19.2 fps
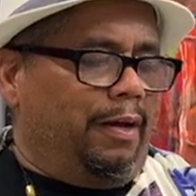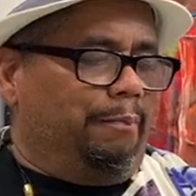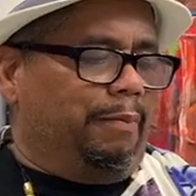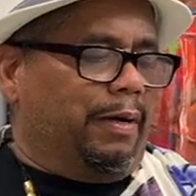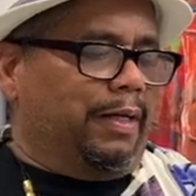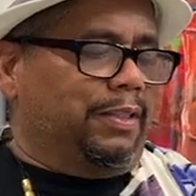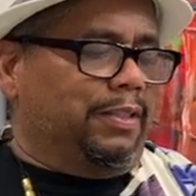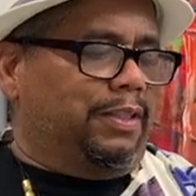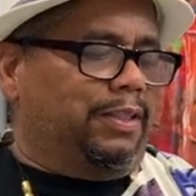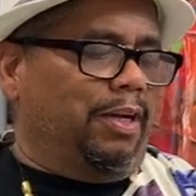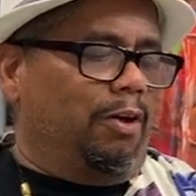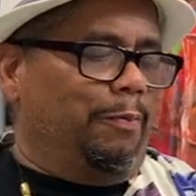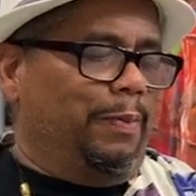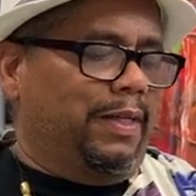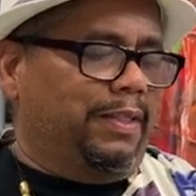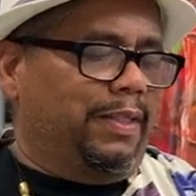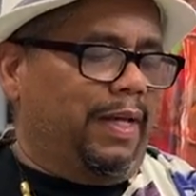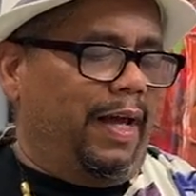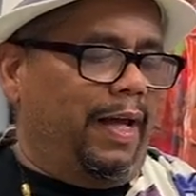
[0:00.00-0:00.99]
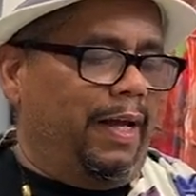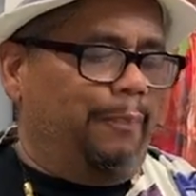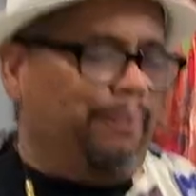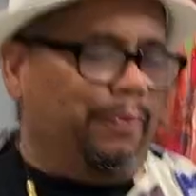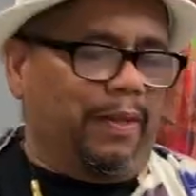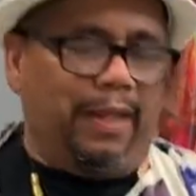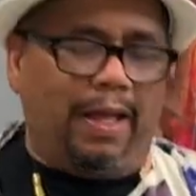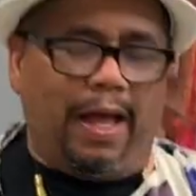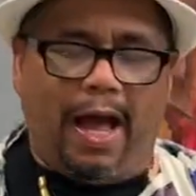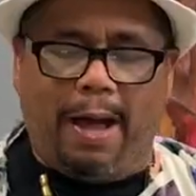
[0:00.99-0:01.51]
But Shelbi today,
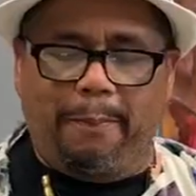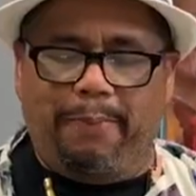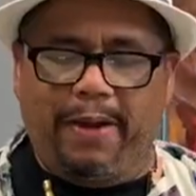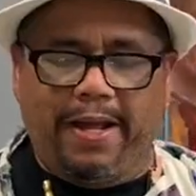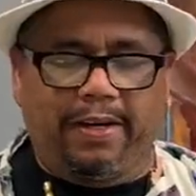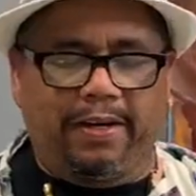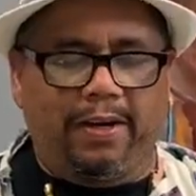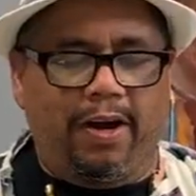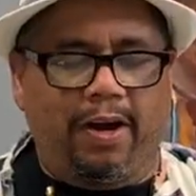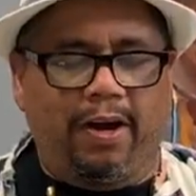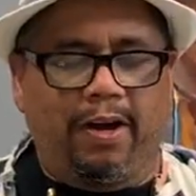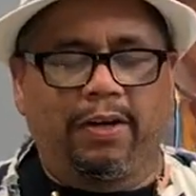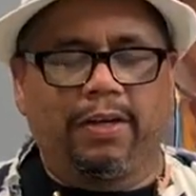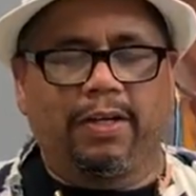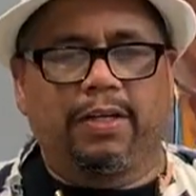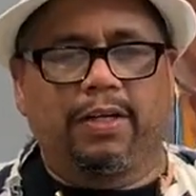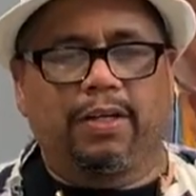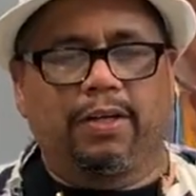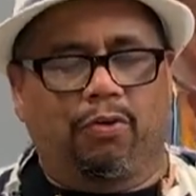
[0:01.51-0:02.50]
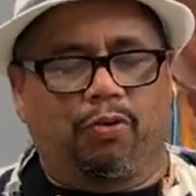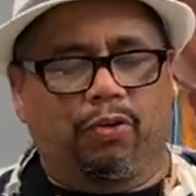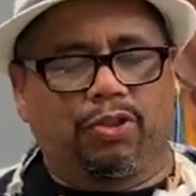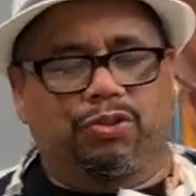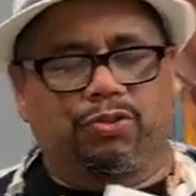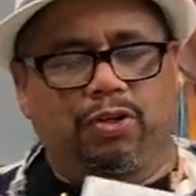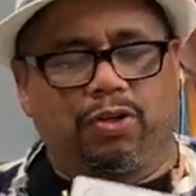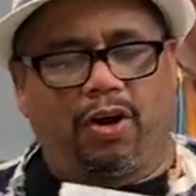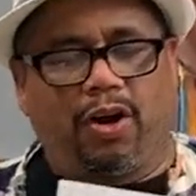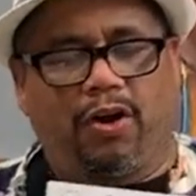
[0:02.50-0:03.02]
I painted her or
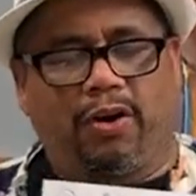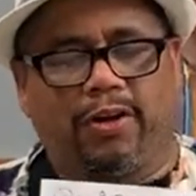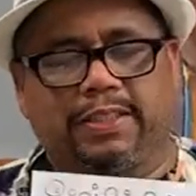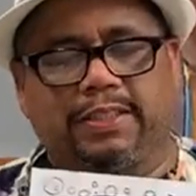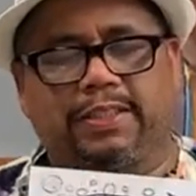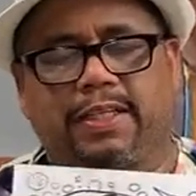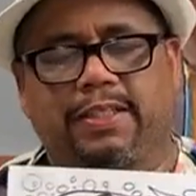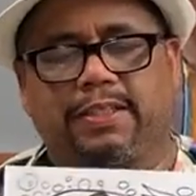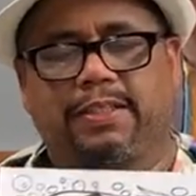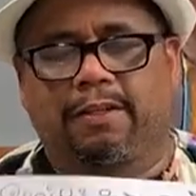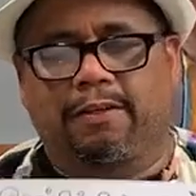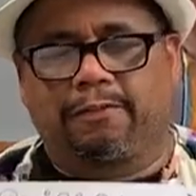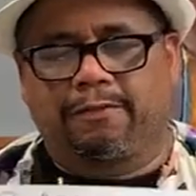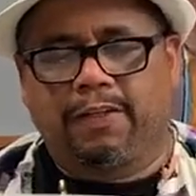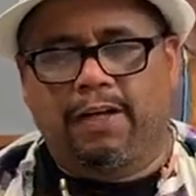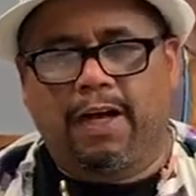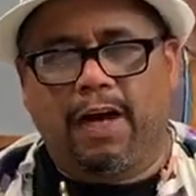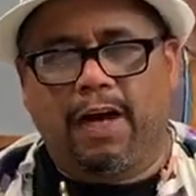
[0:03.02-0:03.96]
drew her in the sense of